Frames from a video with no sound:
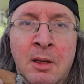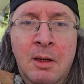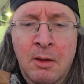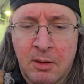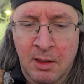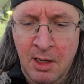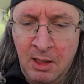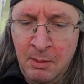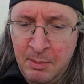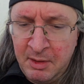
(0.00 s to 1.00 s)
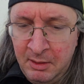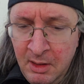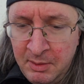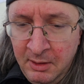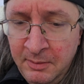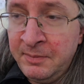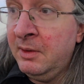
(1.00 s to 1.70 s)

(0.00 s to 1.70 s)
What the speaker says: Okay, coming up on the nub here.